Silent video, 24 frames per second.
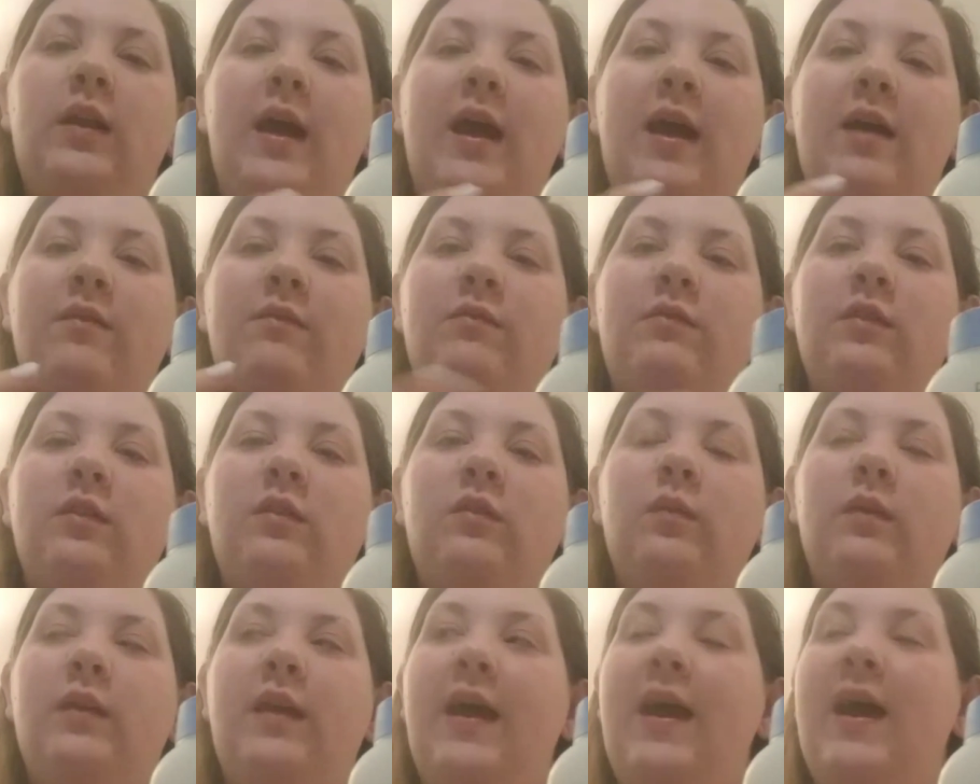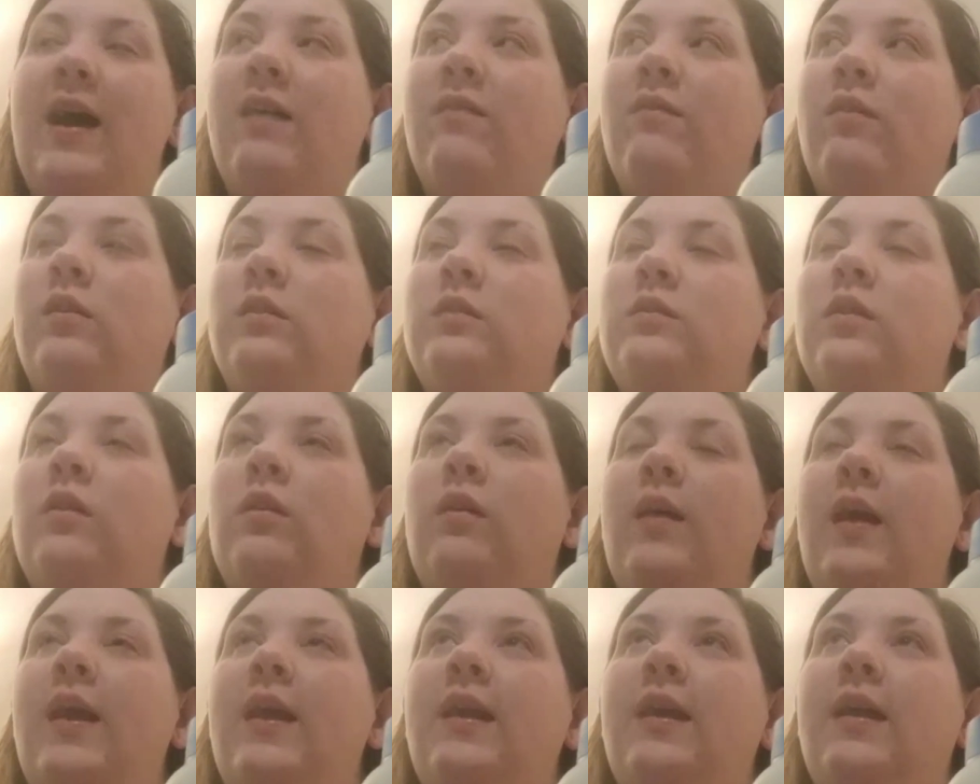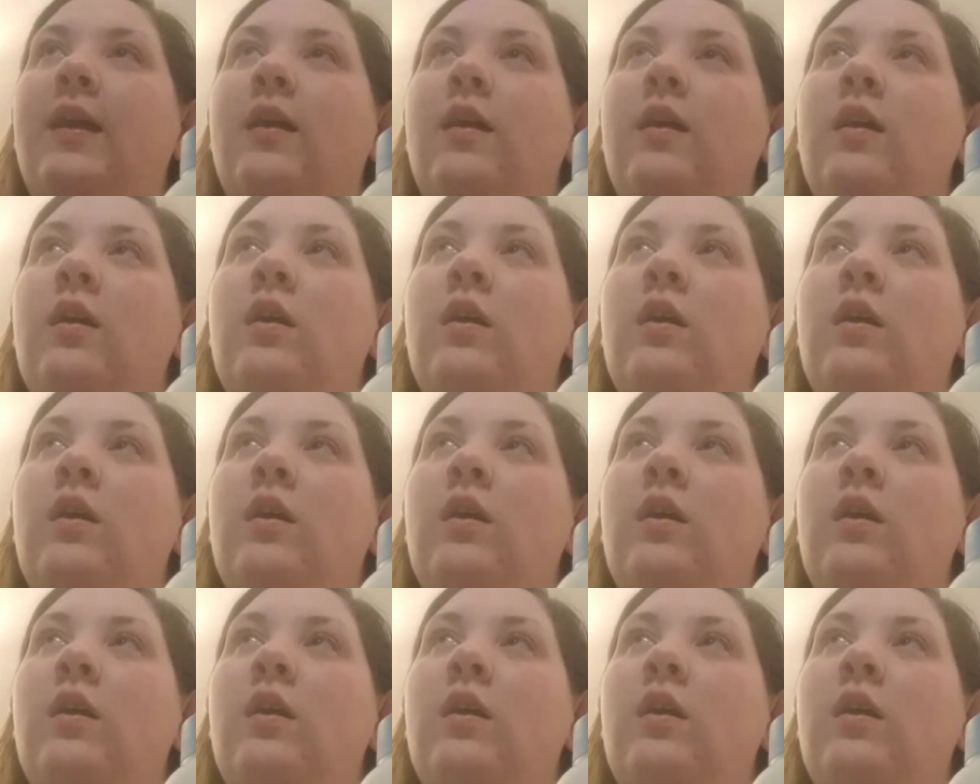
I have this one. I have also a